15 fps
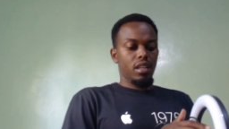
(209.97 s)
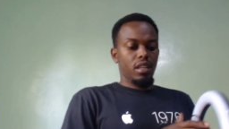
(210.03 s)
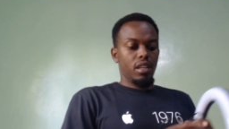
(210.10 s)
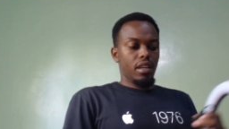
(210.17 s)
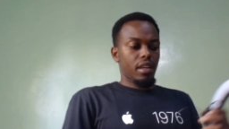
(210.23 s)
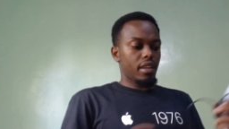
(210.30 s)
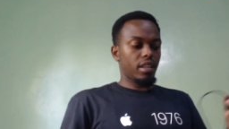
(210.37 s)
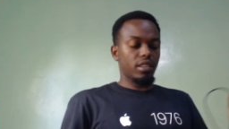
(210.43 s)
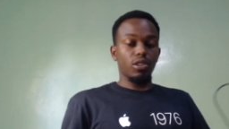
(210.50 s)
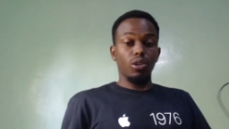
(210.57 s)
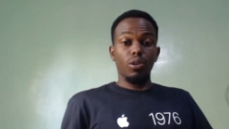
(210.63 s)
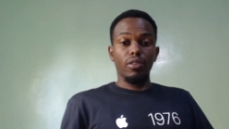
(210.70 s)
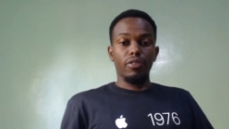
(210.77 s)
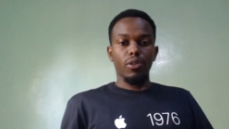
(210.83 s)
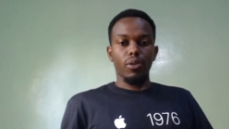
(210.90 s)
That's all
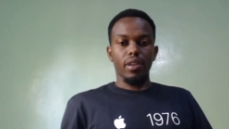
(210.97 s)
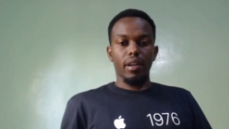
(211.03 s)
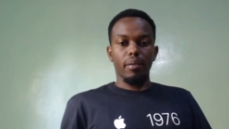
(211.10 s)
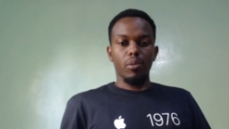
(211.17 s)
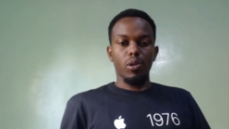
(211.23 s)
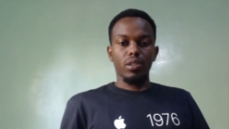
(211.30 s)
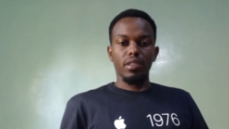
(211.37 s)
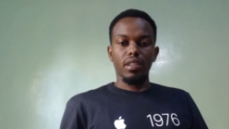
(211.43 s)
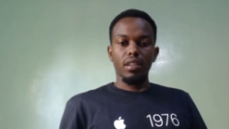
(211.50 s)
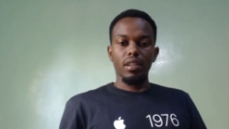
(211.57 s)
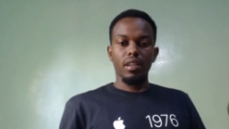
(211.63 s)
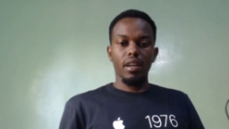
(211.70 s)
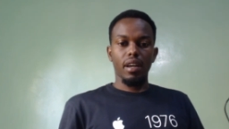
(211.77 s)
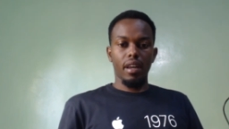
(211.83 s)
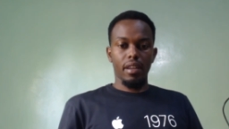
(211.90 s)
for the unboxing,
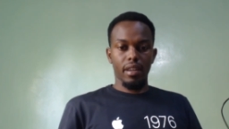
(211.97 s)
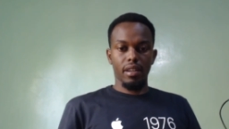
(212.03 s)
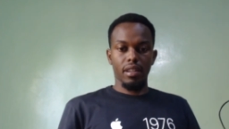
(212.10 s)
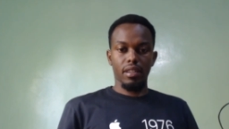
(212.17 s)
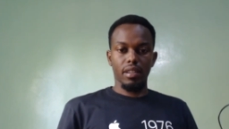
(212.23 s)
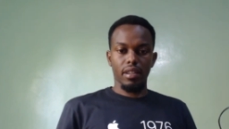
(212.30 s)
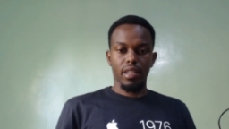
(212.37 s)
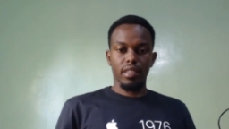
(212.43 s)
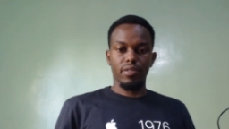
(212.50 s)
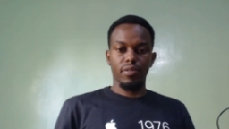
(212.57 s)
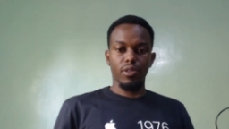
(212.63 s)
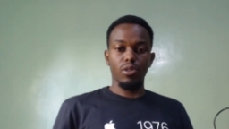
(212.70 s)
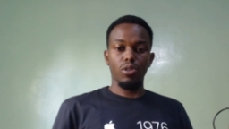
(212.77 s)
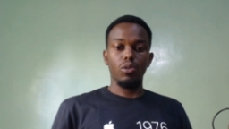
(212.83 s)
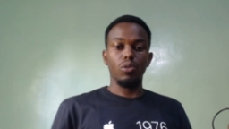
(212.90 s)
and then in the next
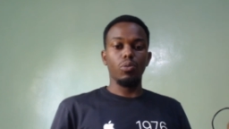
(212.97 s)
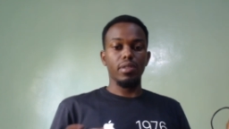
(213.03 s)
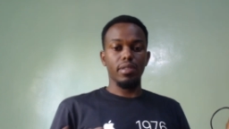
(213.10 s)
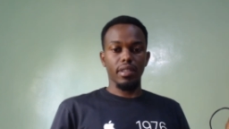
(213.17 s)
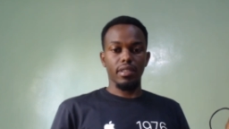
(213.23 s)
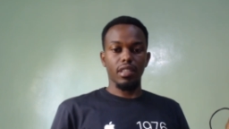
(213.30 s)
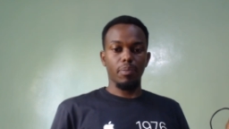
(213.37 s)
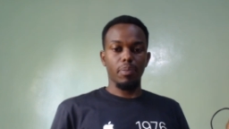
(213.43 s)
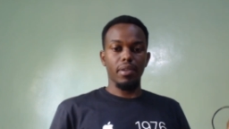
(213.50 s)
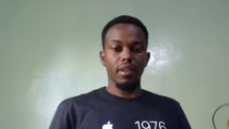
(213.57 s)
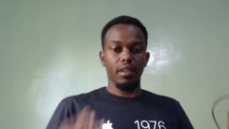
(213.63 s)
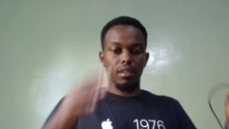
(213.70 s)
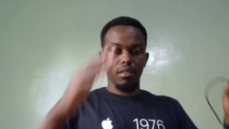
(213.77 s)
video we set up the